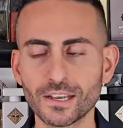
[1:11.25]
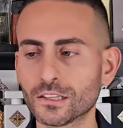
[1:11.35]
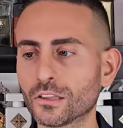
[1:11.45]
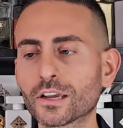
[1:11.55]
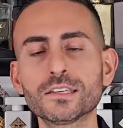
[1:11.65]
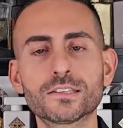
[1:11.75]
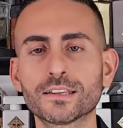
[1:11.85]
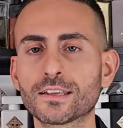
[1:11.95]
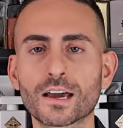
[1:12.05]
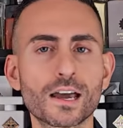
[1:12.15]

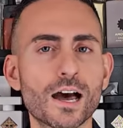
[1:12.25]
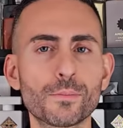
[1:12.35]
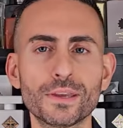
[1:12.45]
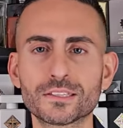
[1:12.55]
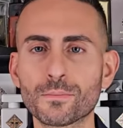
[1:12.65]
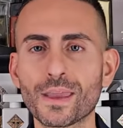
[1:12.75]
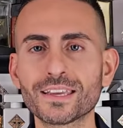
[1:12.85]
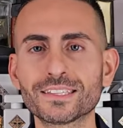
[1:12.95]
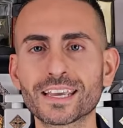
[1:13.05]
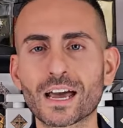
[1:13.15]
LuckyScent.com is
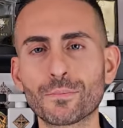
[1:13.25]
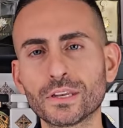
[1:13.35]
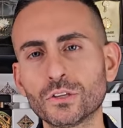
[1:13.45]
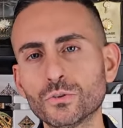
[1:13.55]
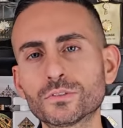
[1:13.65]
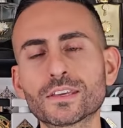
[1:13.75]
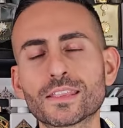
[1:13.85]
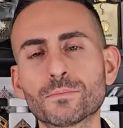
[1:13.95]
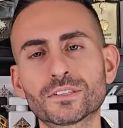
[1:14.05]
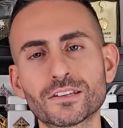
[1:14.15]
amazing. I've been using
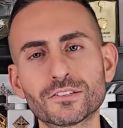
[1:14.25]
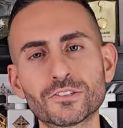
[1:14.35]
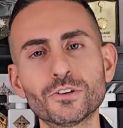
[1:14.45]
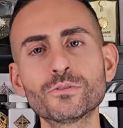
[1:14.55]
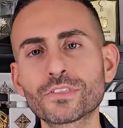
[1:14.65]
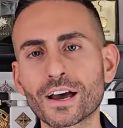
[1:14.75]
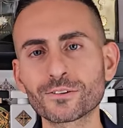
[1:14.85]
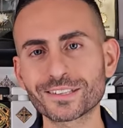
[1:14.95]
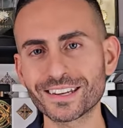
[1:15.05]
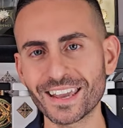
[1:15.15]
them since
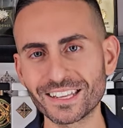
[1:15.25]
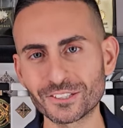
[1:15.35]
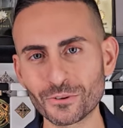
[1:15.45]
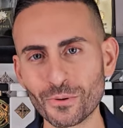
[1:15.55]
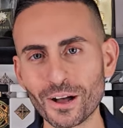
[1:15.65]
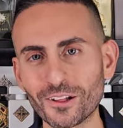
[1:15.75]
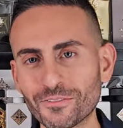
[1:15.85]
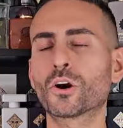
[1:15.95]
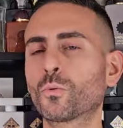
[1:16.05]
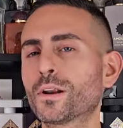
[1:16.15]
2012.
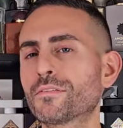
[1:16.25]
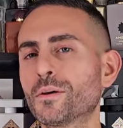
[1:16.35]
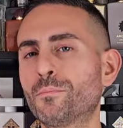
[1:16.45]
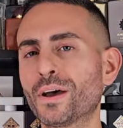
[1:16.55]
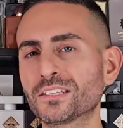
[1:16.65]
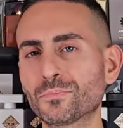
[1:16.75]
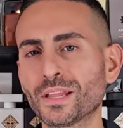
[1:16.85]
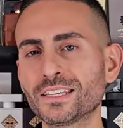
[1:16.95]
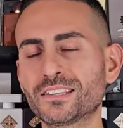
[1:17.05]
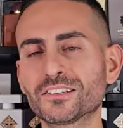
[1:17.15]
They're one of the best
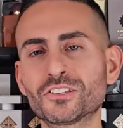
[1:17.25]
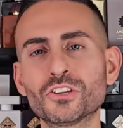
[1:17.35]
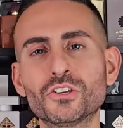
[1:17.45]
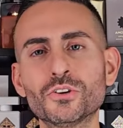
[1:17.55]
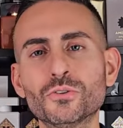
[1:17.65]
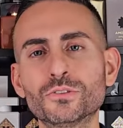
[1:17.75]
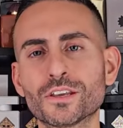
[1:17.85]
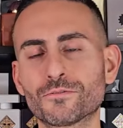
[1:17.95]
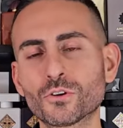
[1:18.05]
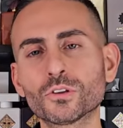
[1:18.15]
places to use
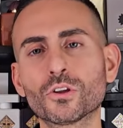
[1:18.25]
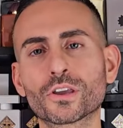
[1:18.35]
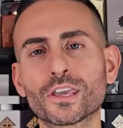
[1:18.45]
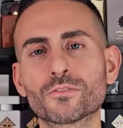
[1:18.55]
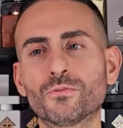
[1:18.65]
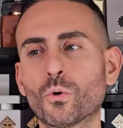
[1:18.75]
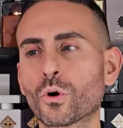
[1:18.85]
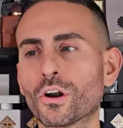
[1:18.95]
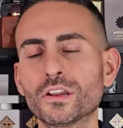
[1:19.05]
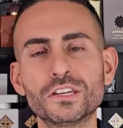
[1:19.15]
if you're looking
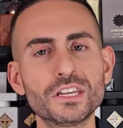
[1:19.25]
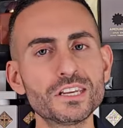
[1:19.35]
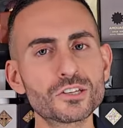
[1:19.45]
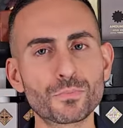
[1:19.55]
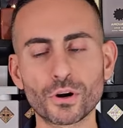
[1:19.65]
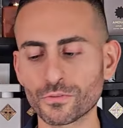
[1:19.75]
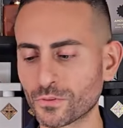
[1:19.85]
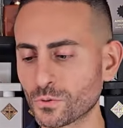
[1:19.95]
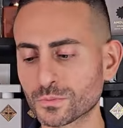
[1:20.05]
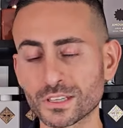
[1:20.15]
for niche
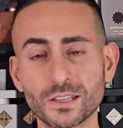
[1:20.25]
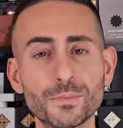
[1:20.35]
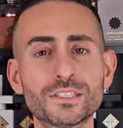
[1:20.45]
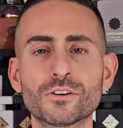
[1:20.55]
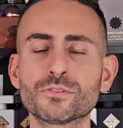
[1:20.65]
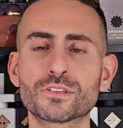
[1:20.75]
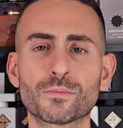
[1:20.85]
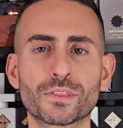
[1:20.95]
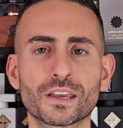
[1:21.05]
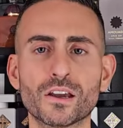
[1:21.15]
perfumes. And let me tell you
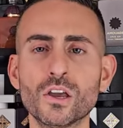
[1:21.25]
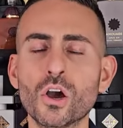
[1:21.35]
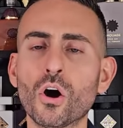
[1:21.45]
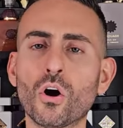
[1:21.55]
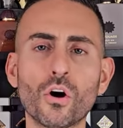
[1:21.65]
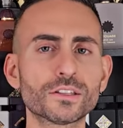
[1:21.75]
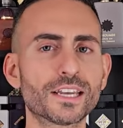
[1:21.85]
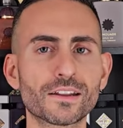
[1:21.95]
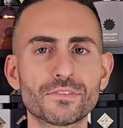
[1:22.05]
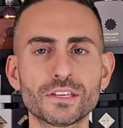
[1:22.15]
something all
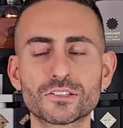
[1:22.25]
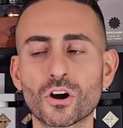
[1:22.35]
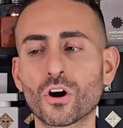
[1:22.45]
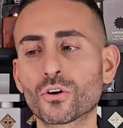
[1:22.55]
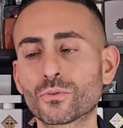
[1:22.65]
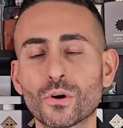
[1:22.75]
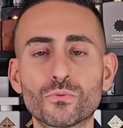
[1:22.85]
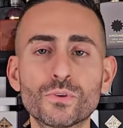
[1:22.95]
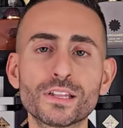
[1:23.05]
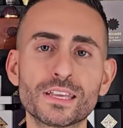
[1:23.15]
10 of these are
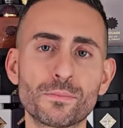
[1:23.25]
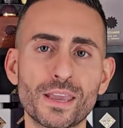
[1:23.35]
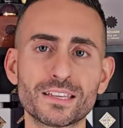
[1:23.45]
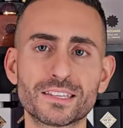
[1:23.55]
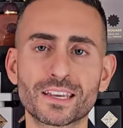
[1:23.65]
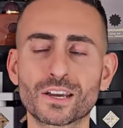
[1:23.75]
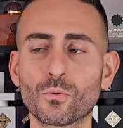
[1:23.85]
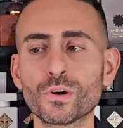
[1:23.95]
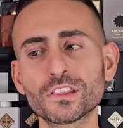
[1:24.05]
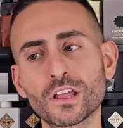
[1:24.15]
really amazing.
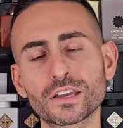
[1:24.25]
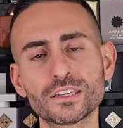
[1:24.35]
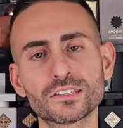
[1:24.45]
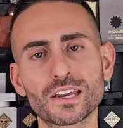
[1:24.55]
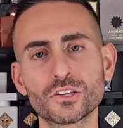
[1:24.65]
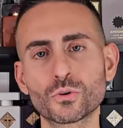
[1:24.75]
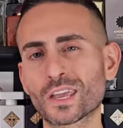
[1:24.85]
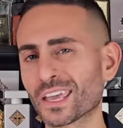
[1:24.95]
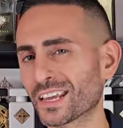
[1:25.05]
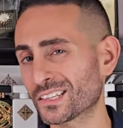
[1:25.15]
With Lucky Scent, you
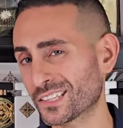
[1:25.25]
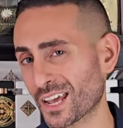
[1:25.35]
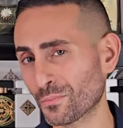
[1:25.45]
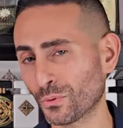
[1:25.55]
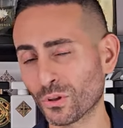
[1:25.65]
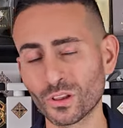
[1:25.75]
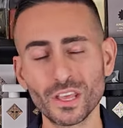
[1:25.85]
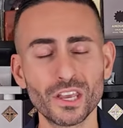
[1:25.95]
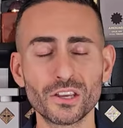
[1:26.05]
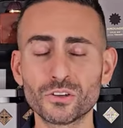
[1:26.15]
can get a sample.
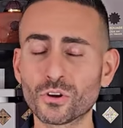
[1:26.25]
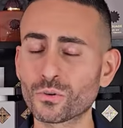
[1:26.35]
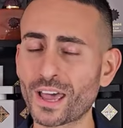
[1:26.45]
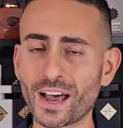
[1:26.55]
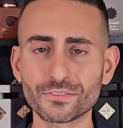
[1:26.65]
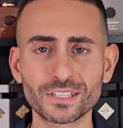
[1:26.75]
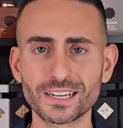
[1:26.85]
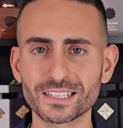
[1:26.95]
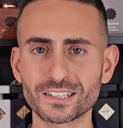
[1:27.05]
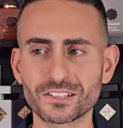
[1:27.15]
You don't have to
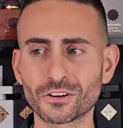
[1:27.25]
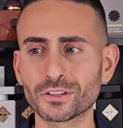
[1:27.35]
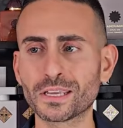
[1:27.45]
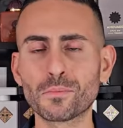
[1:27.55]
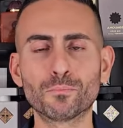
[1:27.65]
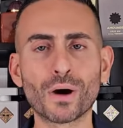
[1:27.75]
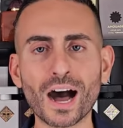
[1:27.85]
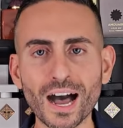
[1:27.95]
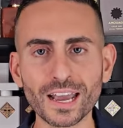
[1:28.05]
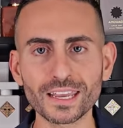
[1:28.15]
necessarily
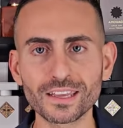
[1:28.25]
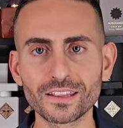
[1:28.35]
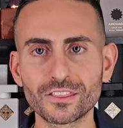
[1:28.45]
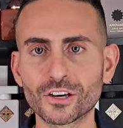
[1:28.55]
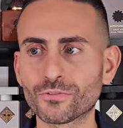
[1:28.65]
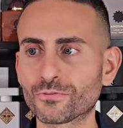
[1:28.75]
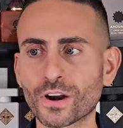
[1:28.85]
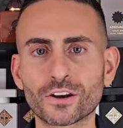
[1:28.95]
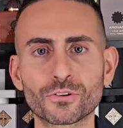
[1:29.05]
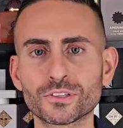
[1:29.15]
buy the
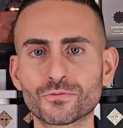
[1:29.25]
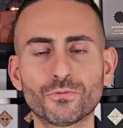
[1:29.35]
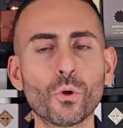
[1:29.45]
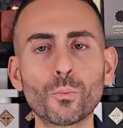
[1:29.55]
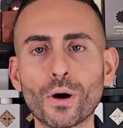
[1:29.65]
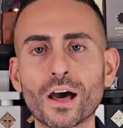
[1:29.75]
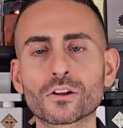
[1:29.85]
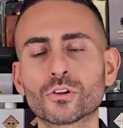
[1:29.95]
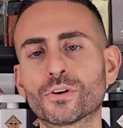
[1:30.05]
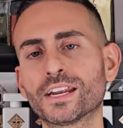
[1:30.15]
fragrance full
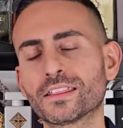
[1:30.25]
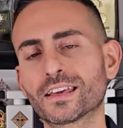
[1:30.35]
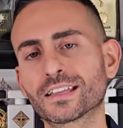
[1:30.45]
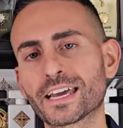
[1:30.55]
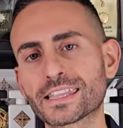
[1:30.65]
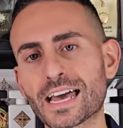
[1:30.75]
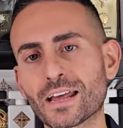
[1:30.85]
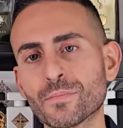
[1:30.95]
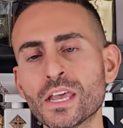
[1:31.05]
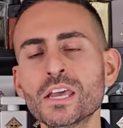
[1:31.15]
bottle or anything like
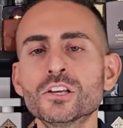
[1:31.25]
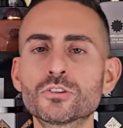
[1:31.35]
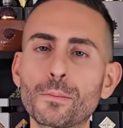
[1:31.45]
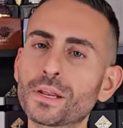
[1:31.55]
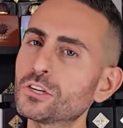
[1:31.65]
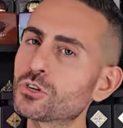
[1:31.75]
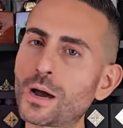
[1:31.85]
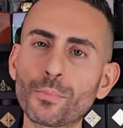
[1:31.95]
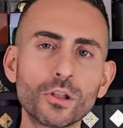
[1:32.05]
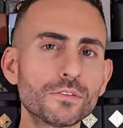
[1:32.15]
that. So I'm gonna
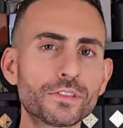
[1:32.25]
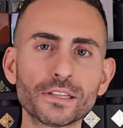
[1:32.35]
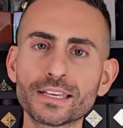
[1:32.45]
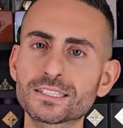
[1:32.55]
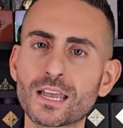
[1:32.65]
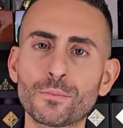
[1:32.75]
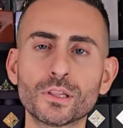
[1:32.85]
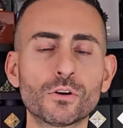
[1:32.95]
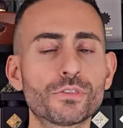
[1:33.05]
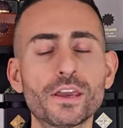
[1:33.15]
drop all of the links down
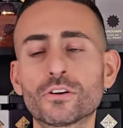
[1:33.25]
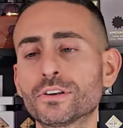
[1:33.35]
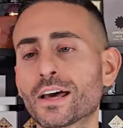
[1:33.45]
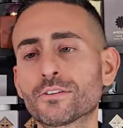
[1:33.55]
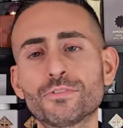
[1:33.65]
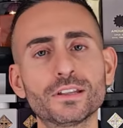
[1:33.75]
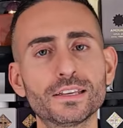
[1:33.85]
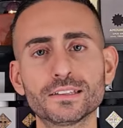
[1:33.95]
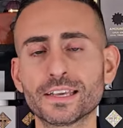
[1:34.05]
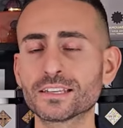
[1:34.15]
below. They are not
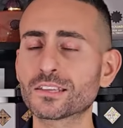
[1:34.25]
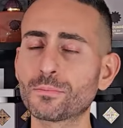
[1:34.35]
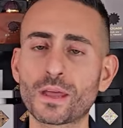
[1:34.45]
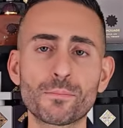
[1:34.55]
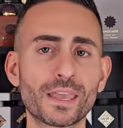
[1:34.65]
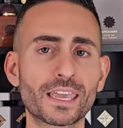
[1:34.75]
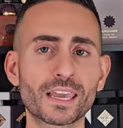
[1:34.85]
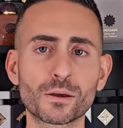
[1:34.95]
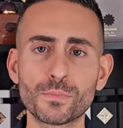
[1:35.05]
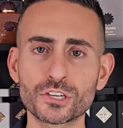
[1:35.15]
affiliate links. I'm not
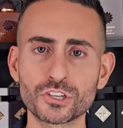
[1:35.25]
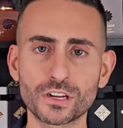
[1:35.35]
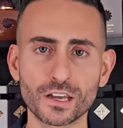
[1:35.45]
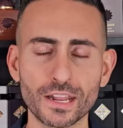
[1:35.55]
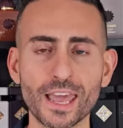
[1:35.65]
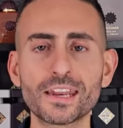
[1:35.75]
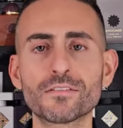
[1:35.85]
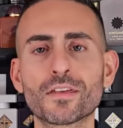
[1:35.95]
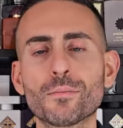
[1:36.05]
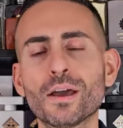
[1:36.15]
making commission on any
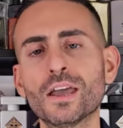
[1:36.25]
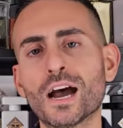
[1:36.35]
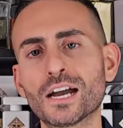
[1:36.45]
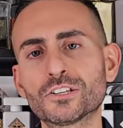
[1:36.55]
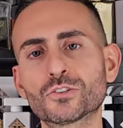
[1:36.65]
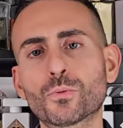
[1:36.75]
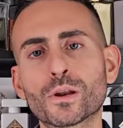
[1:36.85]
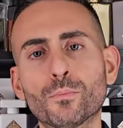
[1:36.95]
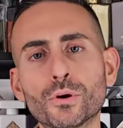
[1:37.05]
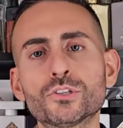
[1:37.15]
of them. I just
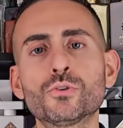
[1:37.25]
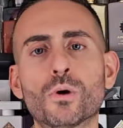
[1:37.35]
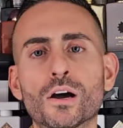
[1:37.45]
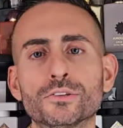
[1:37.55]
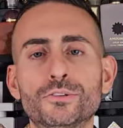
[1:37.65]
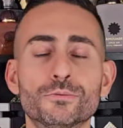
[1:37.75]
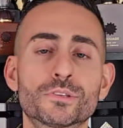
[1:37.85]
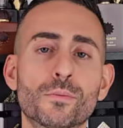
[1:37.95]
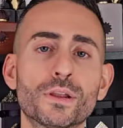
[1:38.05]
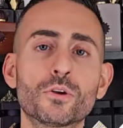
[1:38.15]
wanna put you on to
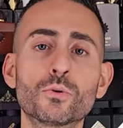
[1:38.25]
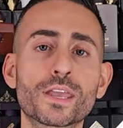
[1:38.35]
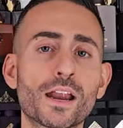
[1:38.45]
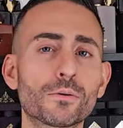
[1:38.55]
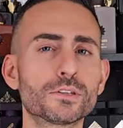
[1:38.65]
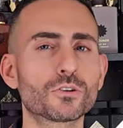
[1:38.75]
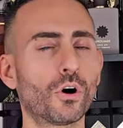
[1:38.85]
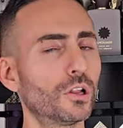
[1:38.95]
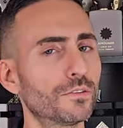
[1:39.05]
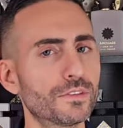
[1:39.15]
somebody who carries
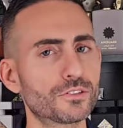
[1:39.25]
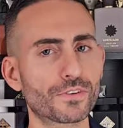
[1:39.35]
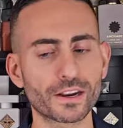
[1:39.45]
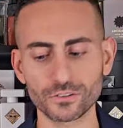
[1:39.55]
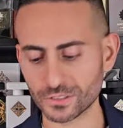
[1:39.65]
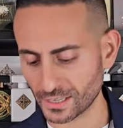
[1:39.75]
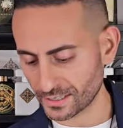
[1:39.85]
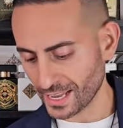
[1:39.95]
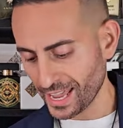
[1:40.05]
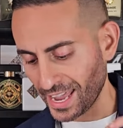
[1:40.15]
all of these
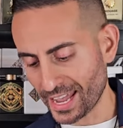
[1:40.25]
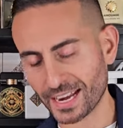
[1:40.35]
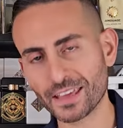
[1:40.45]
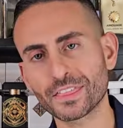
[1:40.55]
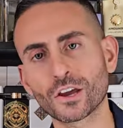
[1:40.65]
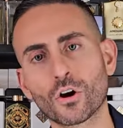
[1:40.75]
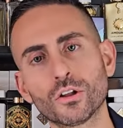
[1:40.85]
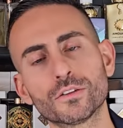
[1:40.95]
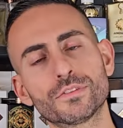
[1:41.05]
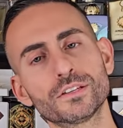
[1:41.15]
fragrances. And I think
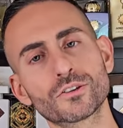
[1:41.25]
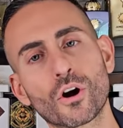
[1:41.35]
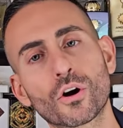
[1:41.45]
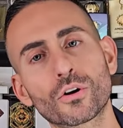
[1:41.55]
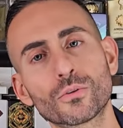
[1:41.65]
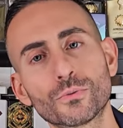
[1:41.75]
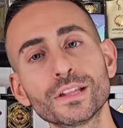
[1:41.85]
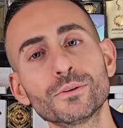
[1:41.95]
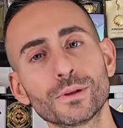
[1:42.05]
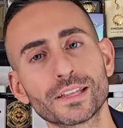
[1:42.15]
all of these are
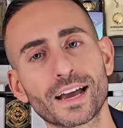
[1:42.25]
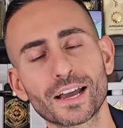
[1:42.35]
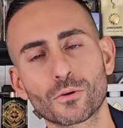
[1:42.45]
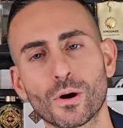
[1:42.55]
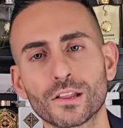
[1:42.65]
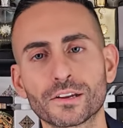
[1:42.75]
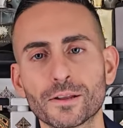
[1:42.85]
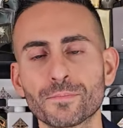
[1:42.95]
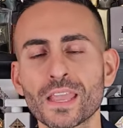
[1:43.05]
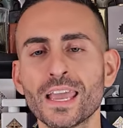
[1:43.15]
really, really high
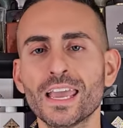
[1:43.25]
quality.